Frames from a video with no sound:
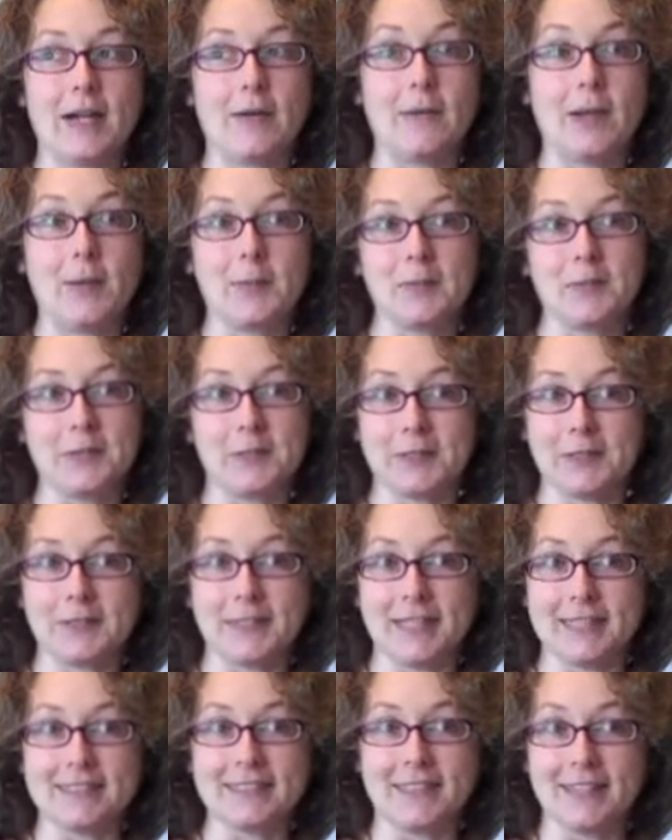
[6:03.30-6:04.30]
helpful you
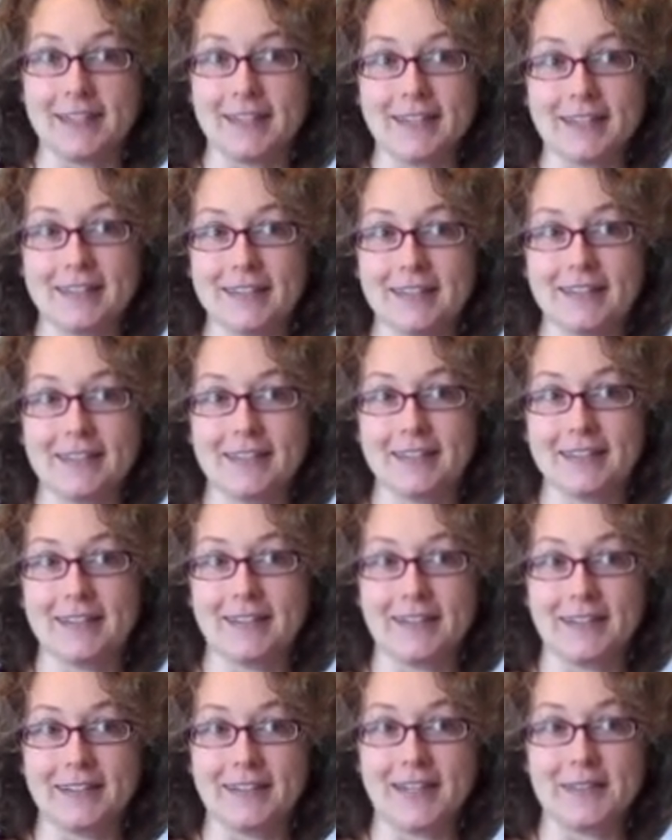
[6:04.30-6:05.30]
guys are, you
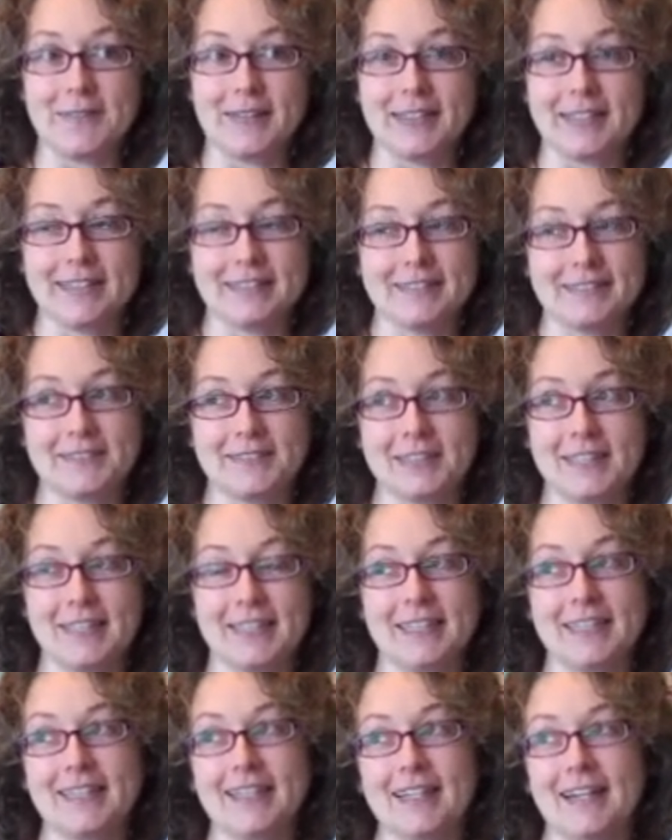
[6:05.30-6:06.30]
know. I mean,
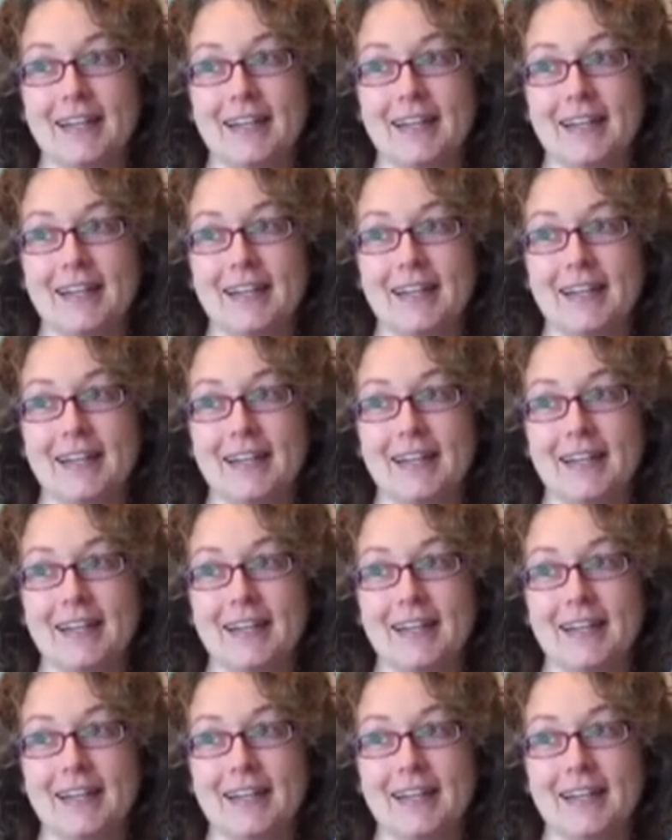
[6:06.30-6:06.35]
really,